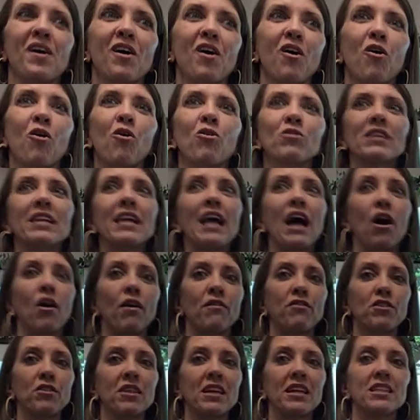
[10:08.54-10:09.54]
Hold it out.
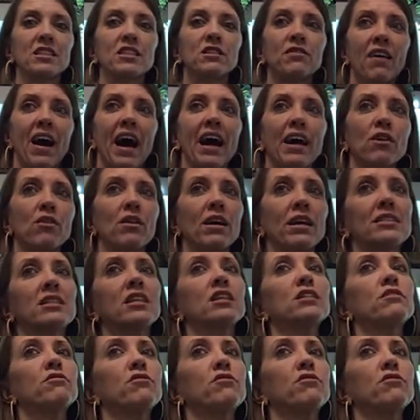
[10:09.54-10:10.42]
If you think it's divide, go like this.